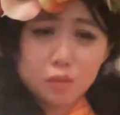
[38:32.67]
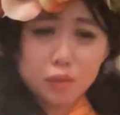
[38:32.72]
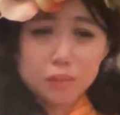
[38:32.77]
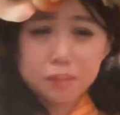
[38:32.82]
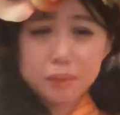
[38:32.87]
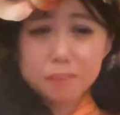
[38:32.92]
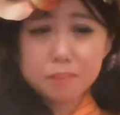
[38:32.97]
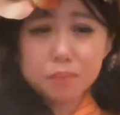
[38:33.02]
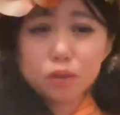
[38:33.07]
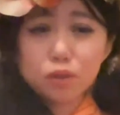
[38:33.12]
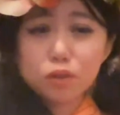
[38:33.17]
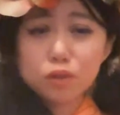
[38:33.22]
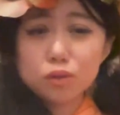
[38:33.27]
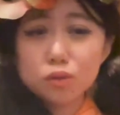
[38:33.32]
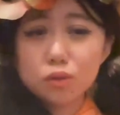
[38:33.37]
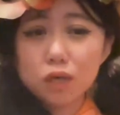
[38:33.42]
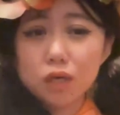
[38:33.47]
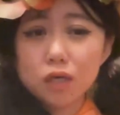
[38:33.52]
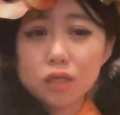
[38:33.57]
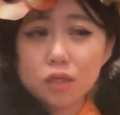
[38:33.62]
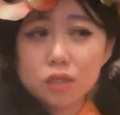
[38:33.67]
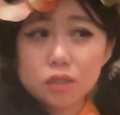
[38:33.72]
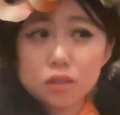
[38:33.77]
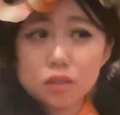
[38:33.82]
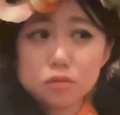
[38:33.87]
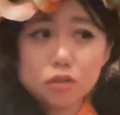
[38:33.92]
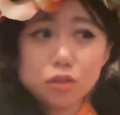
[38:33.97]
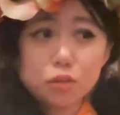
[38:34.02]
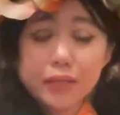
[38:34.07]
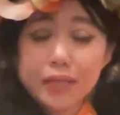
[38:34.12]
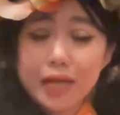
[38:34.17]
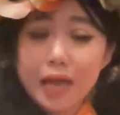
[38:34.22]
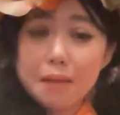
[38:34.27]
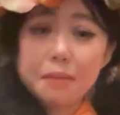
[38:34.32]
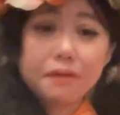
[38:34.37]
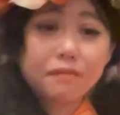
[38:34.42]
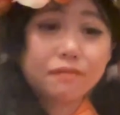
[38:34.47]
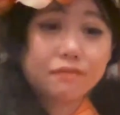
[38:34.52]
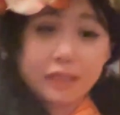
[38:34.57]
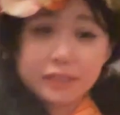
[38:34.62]
with people who are doing
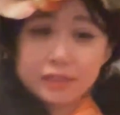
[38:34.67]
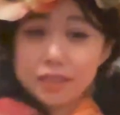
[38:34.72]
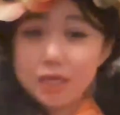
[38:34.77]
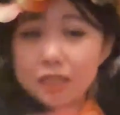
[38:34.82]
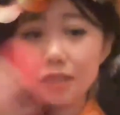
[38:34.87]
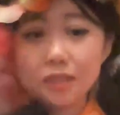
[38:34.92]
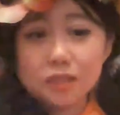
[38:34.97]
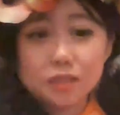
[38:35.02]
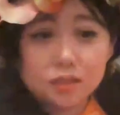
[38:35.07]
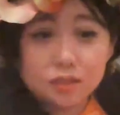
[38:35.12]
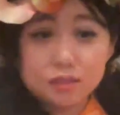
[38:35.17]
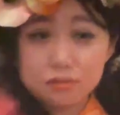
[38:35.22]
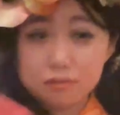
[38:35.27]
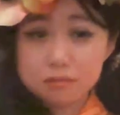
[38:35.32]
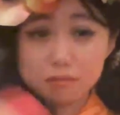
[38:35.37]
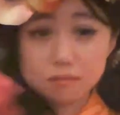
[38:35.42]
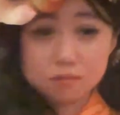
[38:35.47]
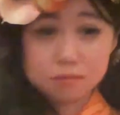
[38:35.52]
like Chinese